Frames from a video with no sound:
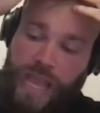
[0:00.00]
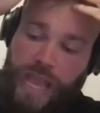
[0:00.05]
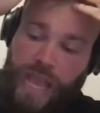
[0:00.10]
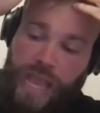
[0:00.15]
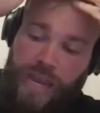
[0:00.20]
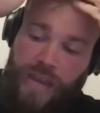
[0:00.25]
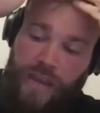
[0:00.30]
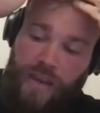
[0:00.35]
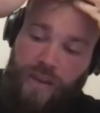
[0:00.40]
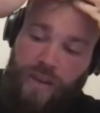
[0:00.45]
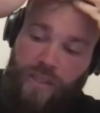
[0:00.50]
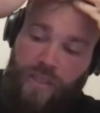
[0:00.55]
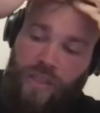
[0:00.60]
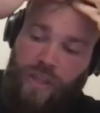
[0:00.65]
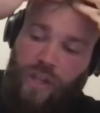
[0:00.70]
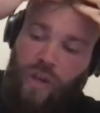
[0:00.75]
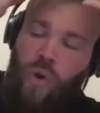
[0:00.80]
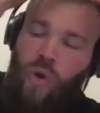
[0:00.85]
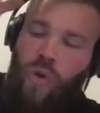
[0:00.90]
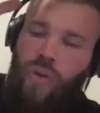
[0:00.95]
And
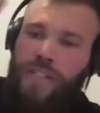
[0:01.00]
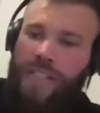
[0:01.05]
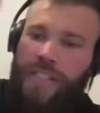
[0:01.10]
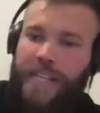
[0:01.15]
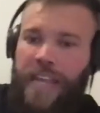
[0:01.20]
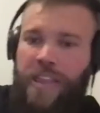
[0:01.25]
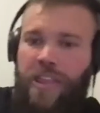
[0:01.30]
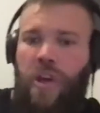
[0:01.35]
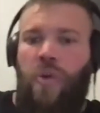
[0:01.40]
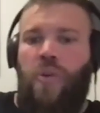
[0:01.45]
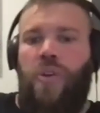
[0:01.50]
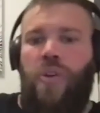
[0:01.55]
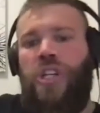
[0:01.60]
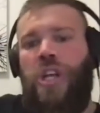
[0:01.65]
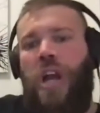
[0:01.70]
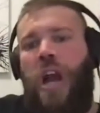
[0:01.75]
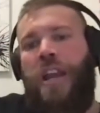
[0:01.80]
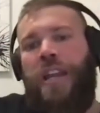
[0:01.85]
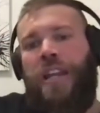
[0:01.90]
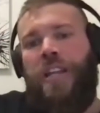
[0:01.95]
the goal is to get those
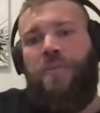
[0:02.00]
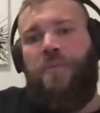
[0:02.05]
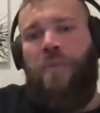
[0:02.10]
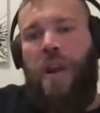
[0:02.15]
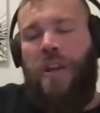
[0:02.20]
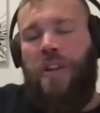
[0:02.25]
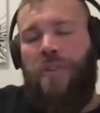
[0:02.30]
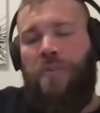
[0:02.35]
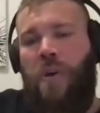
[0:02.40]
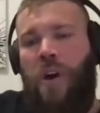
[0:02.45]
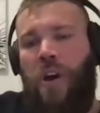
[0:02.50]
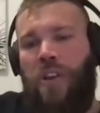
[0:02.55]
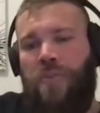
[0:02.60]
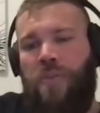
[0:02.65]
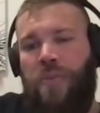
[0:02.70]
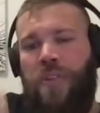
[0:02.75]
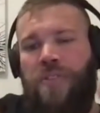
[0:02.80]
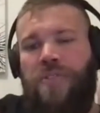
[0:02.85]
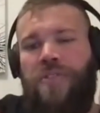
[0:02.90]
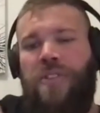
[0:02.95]
shining as bright as
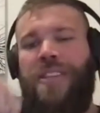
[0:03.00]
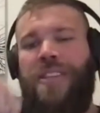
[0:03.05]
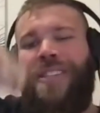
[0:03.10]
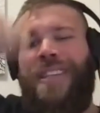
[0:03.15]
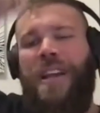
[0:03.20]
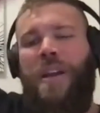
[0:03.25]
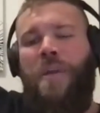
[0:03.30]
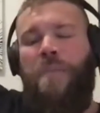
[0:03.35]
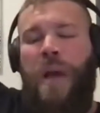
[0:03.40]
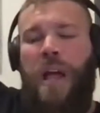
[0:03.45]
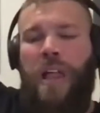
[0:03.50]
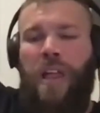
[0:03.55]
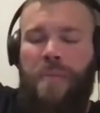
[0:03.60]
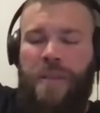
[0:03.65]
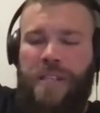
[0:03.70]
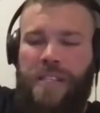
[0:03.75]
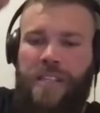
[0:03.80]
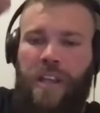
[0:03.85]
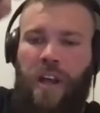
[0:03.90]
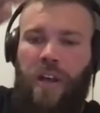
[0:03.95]
possible. So the cerebellum
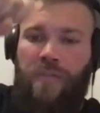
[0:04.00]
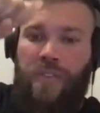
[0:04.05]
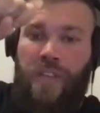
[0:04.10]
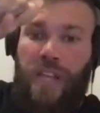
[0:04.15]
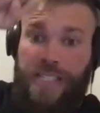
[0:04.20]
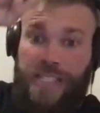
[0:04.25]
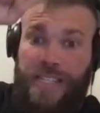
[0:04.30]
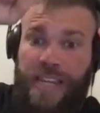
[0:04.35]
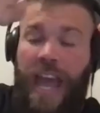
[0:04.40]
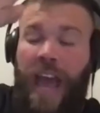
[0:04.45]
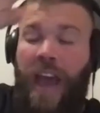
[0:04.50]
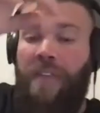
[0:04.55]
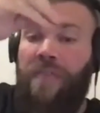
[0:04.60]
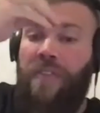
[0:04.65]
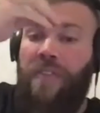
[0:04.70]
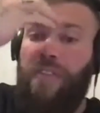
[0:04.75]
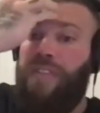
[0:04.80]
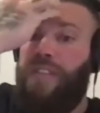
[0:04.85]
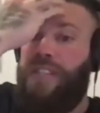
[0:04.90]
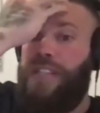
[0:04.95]
itself doesn't have
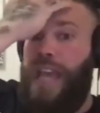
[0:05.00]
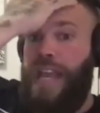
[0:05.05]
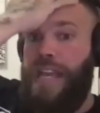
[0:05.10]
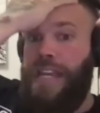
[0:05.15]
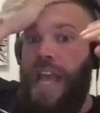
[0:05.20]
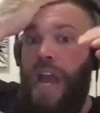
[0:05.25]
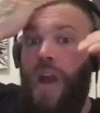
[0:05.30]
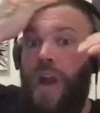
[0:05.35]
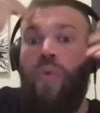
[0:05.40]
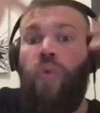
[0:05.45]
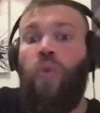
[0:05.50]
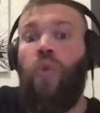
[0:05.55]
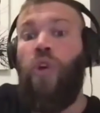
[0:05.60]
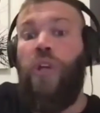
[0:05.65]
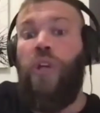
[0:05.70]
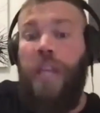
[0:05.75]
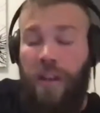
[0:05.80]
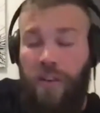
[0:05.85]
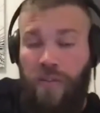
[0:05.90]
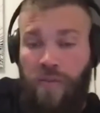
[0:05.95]
to send out
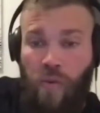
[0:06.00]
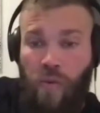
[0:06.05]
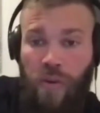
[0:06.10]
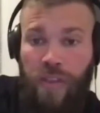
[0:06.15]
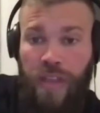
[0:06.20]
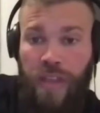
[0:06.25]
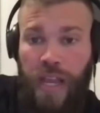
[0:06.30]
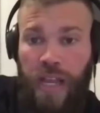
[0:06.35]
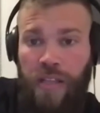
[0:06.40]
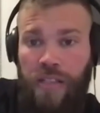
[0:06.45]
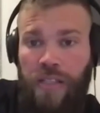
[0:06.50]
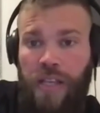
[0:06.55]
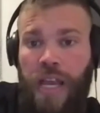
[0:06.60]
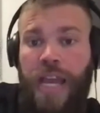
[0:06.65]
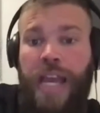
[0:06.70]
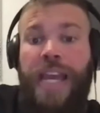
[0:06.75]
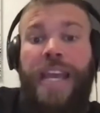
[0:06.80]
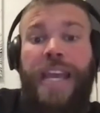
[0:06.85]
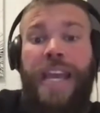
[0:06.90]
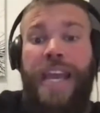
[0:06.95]
looking for things.
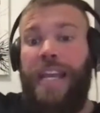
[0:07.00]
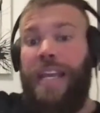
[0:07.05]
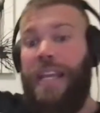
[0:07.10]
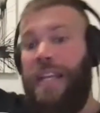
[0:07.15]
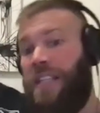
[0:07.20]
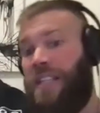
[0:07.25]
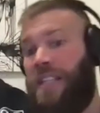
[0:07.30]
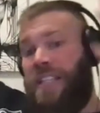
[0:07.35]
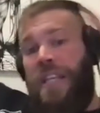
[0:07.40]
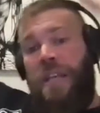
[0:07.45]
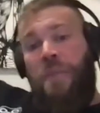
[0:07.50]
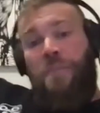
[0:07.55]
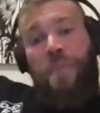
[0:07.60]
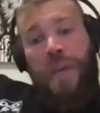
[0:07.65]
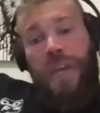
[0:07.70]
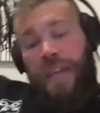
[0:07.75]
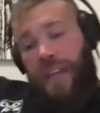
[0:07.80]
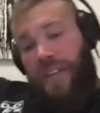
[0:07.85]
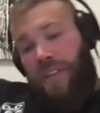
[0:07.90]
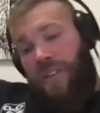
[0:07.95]
It can see
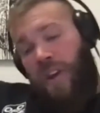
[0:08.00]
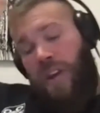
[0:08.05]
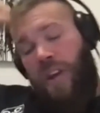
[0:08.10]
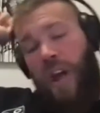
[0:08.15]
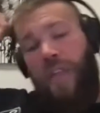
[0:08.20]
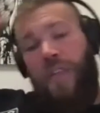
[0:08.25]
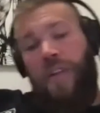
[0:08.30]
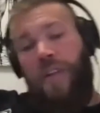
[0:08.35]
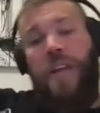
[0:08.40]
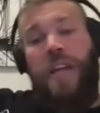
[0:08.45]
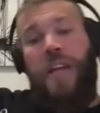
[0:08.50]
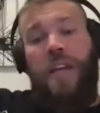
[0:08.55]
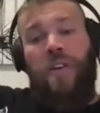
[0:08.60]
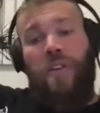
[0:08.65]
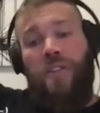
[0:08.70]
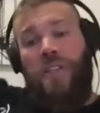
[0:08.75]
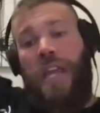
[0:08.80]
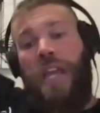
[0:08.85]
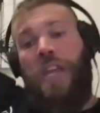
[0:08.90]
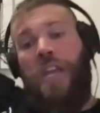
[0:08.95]
beacons on other
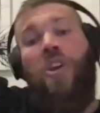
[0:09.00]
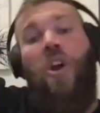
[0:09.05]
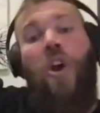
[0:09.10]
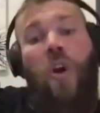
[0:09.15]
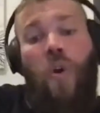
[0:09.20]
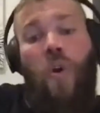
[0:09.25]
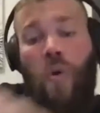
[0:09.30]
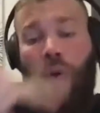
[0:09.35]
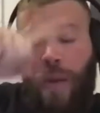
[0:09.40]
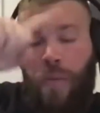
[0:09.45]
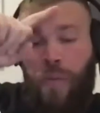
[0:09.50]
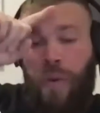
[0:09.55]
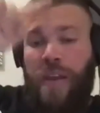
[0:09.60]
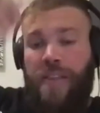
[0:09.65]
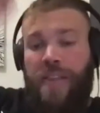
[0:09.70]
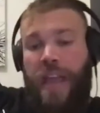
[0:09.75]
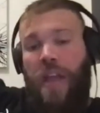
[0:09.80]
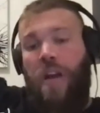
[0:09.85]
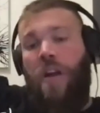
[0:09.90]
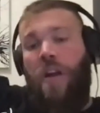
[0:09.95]
hills and know where
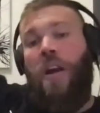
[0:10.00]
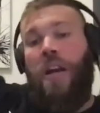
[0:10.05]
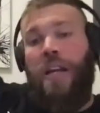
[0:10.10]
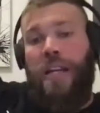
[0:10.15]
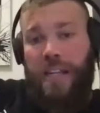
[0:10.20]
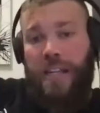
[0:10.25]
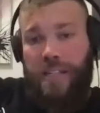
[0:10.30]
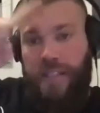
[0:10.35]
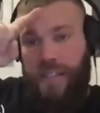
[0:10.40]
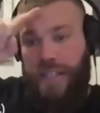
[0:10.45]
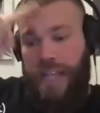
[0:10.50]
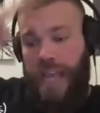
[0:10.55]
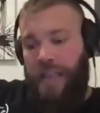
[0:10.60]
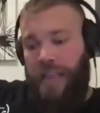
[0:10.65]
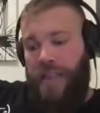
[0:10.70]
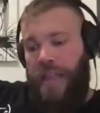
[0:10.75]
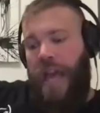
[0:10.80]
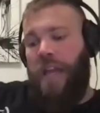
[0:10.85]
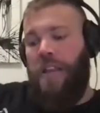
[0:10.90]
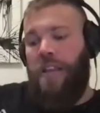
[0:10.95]
they are. It can
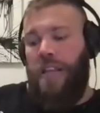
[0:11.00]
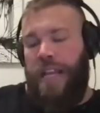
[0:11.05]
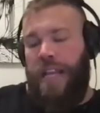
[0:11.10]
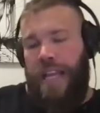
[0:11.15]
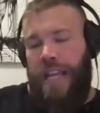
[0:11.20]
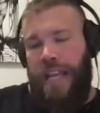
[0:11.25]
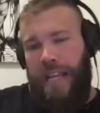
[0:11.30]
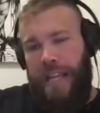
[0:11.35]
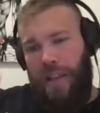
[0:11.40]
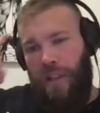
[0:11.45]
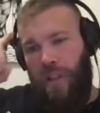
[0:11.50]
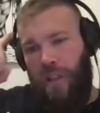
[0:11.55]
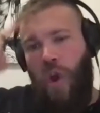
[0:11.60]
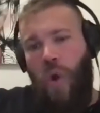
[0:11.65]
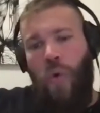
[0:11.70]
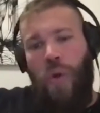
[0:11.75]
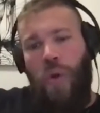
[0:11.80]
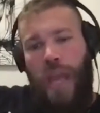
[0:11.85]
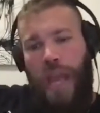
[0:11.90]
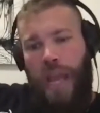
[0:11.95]
get that, it can
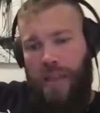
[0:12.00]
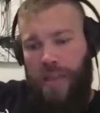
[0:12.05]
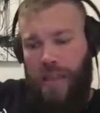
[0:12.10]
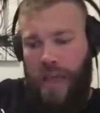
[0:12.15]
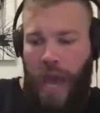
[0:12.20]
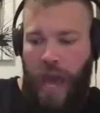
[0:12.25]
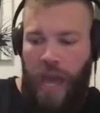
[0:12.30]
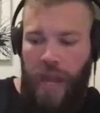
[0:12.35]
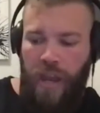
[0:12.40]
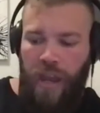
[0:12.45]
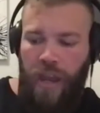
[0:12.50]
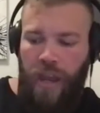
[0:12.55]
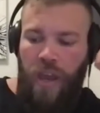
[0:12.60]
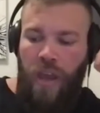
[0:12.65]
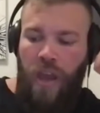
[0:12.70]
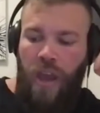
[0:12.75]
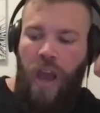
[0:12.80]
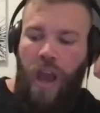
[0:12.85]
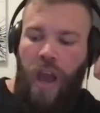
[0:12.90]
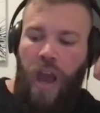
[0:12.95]
locate that,
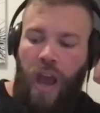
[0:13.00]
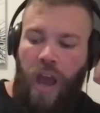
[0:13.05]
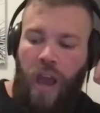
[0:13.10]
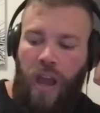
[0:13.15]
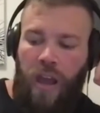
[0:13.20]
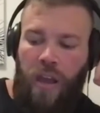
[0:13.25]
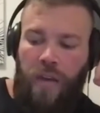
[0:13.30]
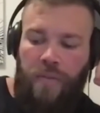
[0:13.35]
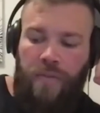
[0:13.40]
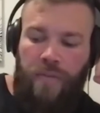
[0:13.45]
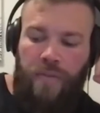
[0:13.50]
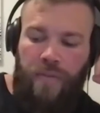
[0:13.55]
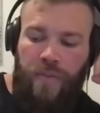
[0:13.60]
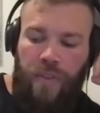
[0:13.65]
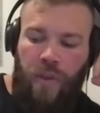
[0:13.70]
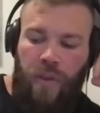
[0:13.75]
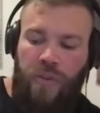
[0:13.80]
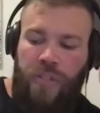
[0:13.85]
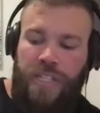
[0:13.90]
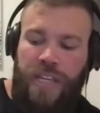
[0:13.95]

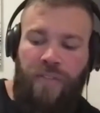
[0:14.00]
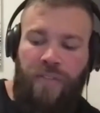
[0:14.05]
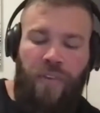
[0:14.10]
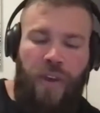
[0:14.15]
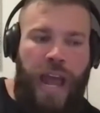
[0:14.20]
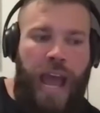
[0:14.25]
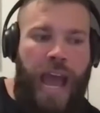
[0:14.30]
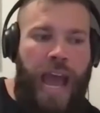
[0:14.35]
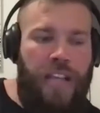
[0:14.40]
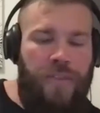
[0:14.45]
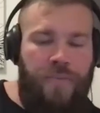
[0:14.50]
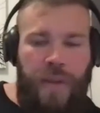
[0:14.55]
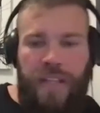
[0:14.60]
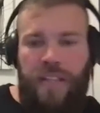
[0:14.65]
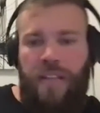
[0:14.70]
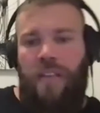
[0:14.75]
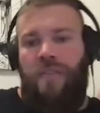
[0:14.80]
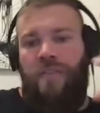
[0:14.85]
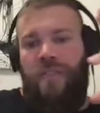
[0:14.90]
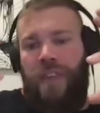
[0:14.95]
those different
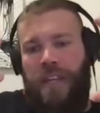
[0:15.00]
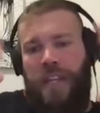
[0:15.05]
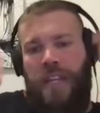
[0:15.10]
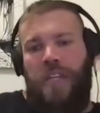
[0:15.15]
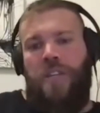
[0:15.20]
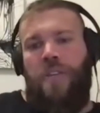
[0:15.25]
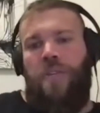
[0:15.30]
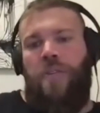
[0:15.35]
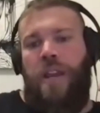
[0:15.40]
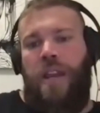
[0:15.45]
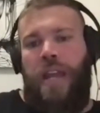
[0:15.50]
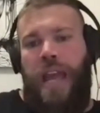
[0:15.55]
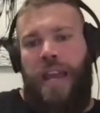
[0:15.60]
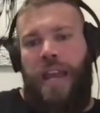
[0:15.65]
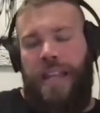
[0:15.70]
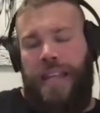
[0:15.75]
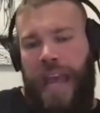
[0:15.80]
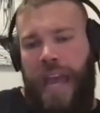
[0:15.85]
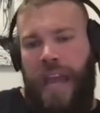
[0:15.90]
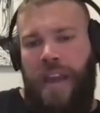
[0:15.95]
aspects that feed into it
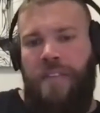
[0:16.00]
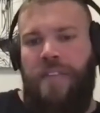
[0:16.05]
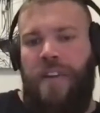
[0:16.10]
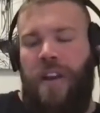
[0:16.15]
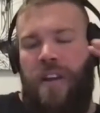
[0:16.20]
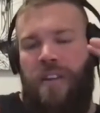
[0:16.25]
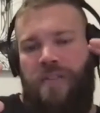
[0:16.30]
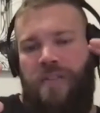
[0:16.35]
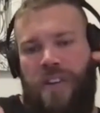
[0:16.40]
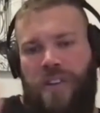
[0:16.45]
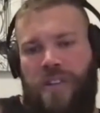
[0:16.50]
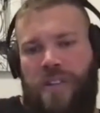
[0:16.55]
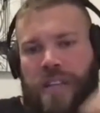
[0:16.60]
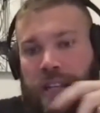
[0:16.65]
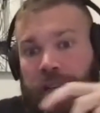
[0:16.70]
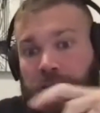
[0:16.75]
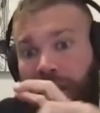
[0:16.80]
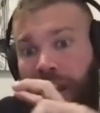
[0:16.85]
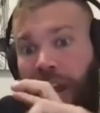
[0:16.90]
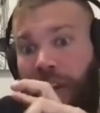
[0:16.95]
and get a very efficient
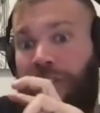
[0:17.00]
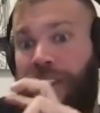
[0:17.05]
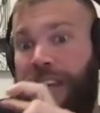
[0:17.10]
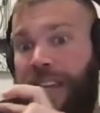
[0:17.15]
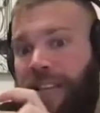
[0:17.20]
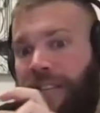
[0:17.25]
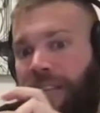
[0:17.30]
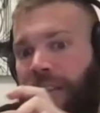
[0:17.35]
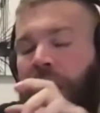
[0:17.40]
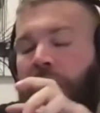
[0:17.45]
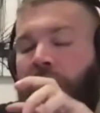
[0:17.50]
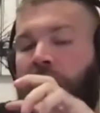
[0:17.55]
signal. Now, these